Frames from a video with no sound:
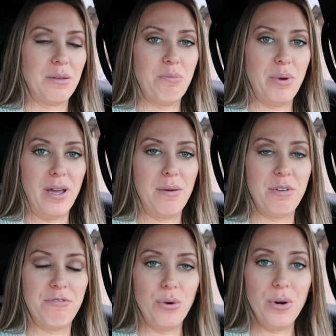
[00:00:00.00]
But
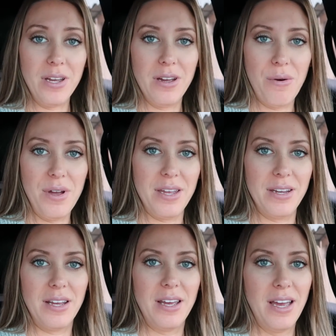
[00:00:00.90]
before I go
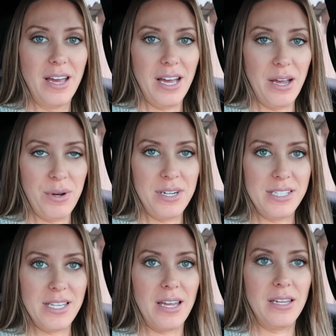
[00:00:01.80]
in, I want to
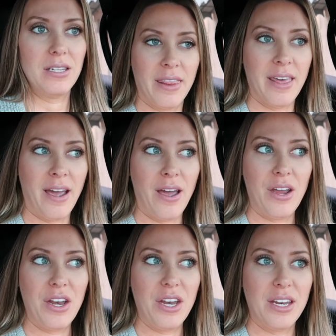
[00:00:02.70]
say that